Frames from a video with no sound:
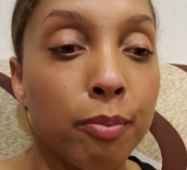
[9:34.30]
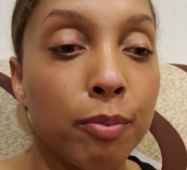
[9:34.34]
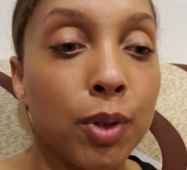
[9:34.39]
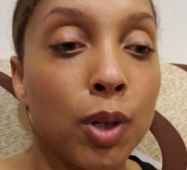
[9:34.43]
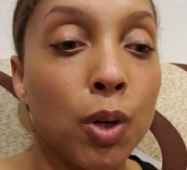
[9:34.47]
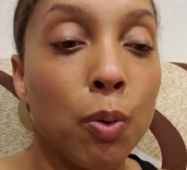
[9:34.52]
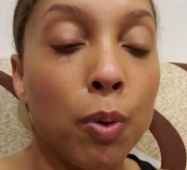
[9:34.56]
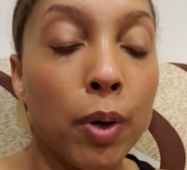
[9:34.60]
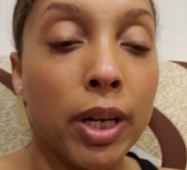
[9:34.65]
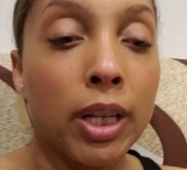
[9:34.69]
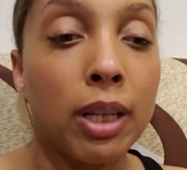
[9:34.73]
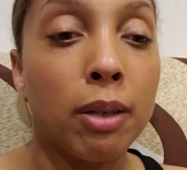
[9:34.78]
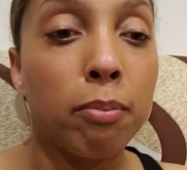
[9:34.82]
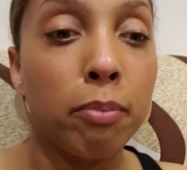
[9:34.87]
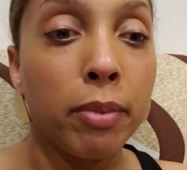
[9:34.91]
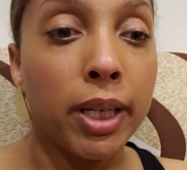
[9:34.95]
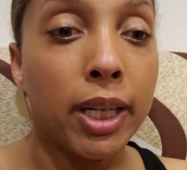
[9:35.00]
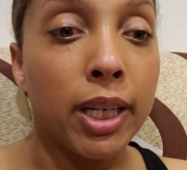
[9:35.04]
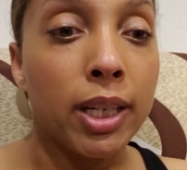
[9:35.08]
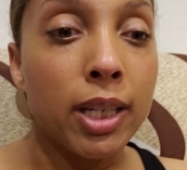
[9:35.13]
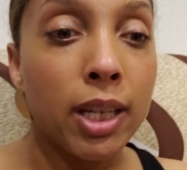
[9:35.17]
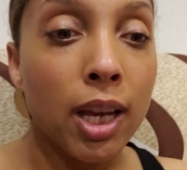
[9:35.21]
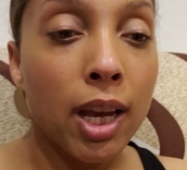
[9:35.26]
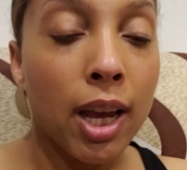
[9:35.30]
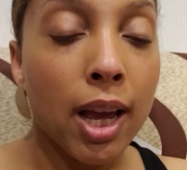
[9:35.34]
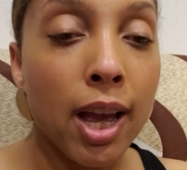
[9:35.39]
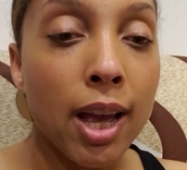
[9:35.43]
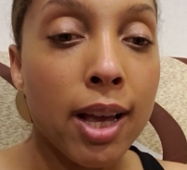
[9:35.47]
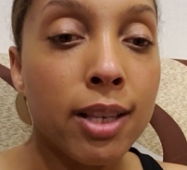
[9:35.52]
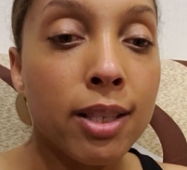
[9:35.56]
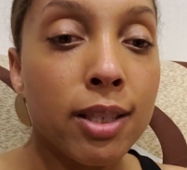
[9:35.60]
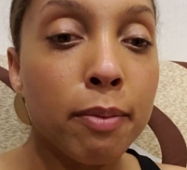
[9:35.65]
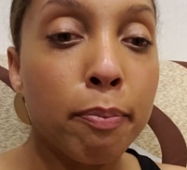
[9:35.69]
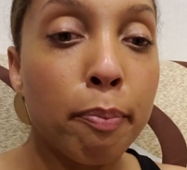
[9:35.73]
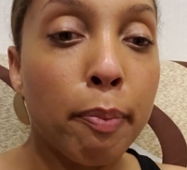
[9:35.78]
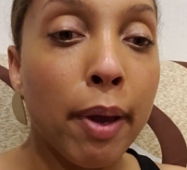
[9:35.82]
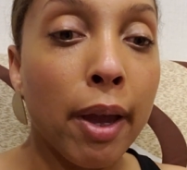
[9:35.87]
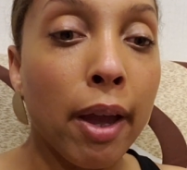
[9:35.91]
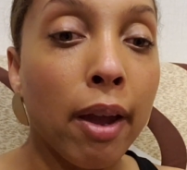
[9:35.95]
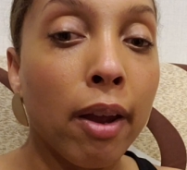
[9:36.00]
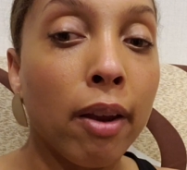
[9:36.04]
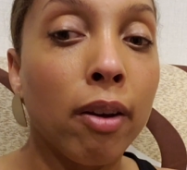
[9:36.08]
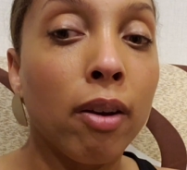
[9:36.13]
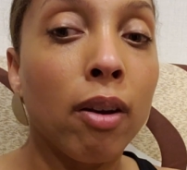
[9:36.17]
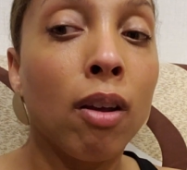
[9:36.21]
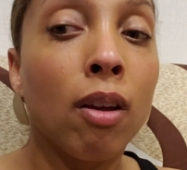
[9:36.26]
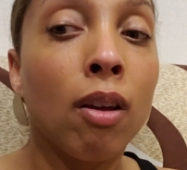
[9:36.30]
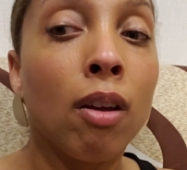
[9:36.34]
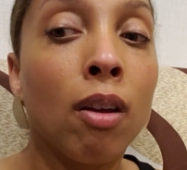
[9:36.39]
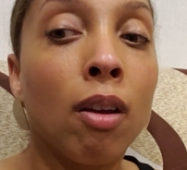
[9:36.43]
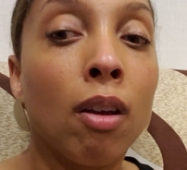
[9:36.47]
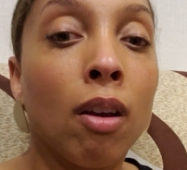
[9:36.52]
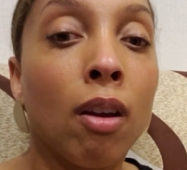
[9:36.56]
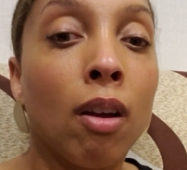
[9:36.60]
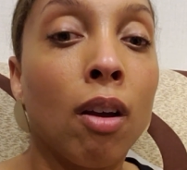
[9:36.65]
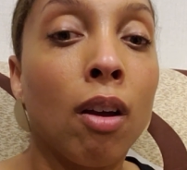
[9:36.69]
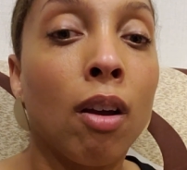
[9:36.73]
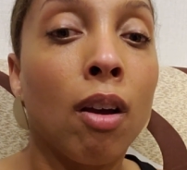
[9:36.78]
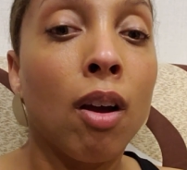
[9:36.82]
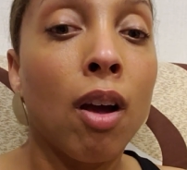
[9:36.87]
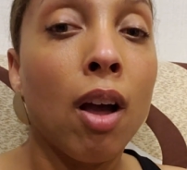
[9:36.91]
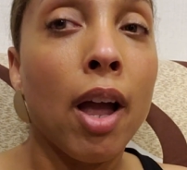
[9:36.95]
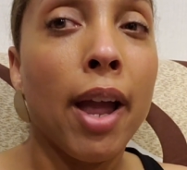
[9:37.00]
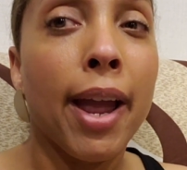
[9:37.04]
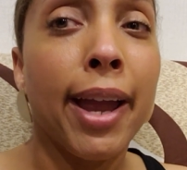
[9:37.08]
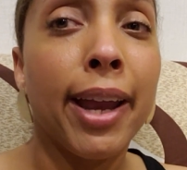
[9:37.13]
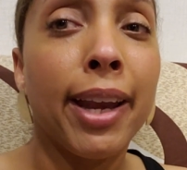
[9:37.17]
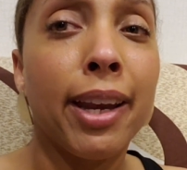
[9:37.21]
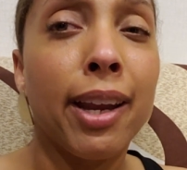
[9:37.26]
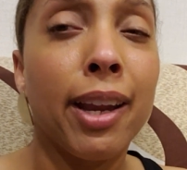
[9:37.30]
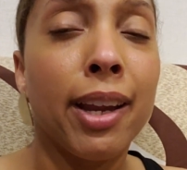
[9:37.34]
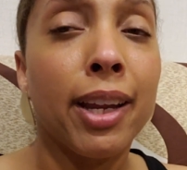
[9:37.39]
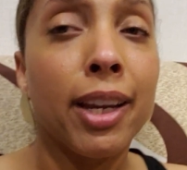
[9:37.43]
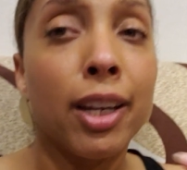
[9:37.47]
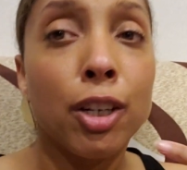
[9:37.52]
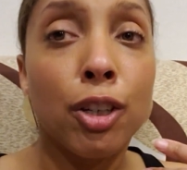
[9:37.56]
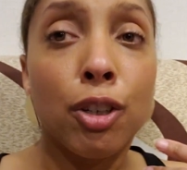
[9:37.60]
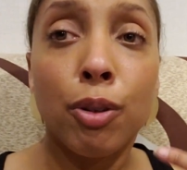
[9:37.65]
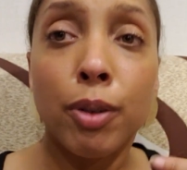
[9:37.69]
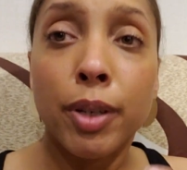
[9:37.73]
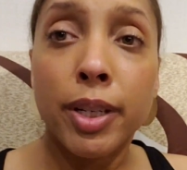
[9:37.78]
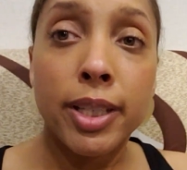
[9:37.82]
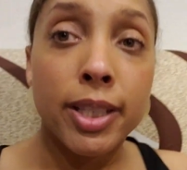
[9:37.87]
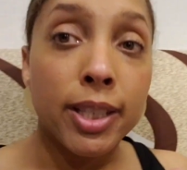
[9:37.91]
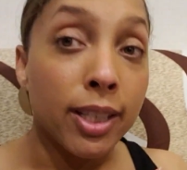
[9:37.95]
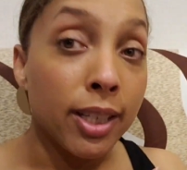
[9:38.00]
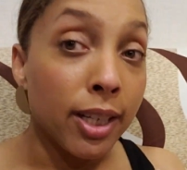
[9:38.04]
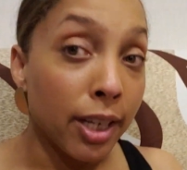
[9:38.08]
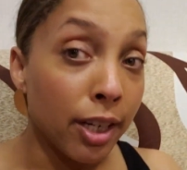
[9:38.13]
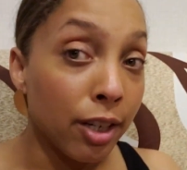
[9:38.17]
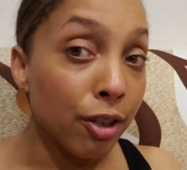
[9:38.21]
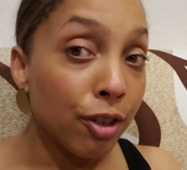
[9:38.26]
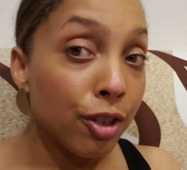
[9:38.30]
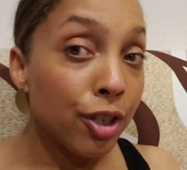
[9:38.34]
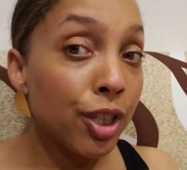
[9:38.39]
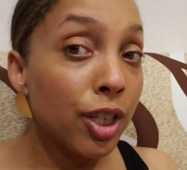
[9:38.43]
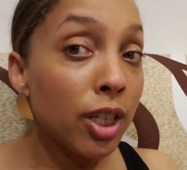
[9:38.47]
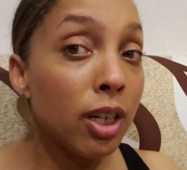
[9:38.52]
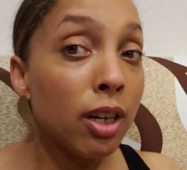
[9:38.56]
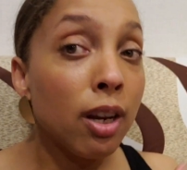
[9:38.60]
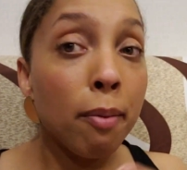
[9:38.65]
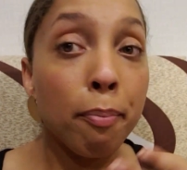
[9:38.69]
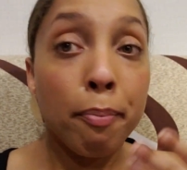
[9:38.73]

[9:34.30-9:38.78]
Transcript: quitting meat has been an increase in energy.